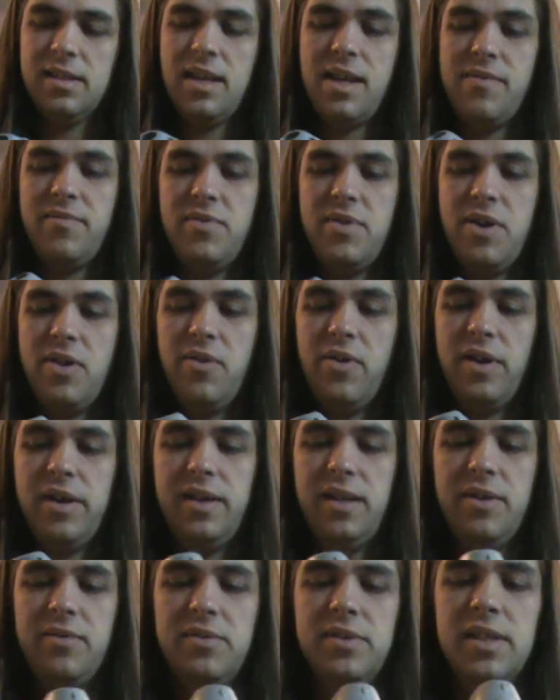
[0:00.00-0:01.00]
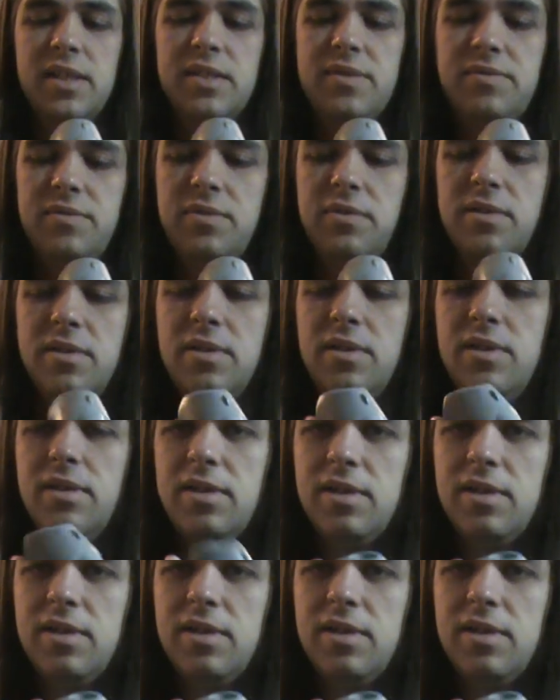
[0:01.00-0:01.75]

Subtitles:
I have no idea what that's for.